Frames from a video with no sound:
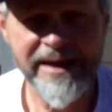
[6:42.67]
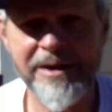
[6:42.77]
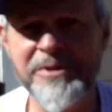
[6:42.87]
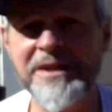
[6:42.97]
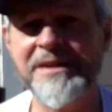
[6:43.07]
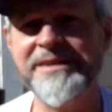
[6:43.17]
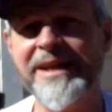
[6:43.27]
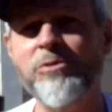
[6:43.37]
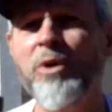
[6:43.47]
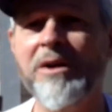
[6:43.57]
I'm not going to
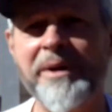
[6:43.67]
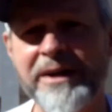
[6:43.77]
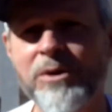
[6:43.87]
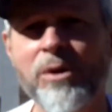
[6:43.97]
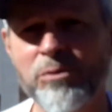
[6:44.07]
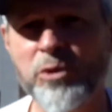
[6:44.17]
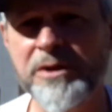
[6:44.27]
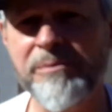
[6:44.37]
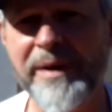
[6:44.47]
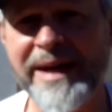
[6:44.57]
take one of my old
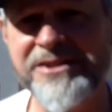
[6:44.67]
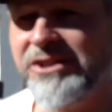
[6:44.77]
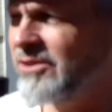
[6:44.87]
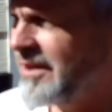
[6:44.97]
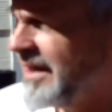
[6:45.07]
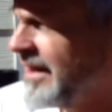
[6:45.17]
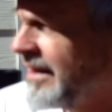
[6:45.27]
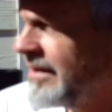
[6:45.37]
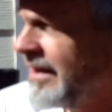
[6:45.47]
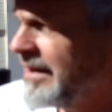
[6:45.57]
wooden bats and
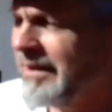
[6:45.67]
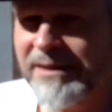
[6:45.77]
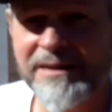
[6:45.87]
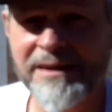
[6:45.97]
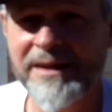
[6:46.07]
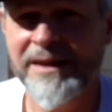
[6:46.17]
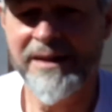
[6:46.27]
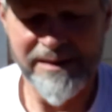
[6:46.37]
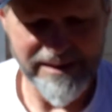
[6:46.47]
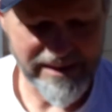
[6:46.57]
uh,
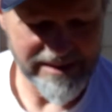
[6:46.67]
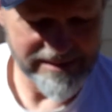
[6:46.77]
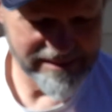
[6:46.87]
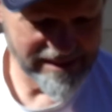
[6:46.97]
get a